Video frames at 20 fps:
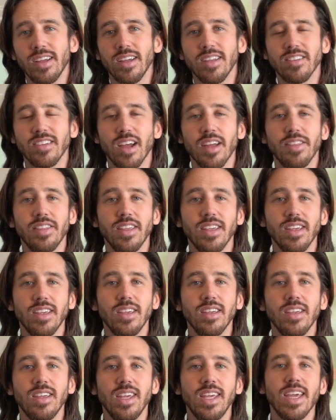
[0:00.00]
It's got
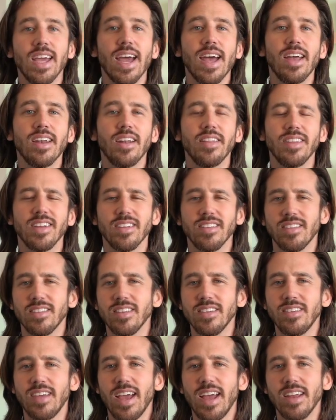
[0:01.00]
the EN, I think it's the
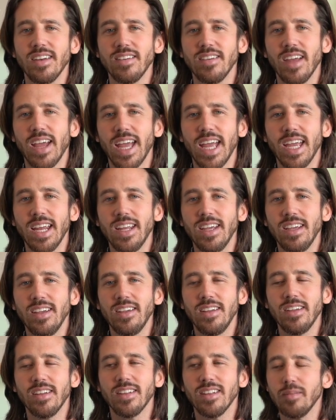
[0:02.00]

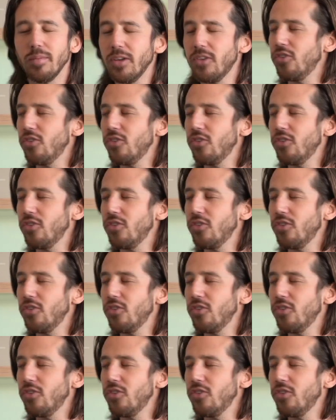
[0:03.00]
1080, let me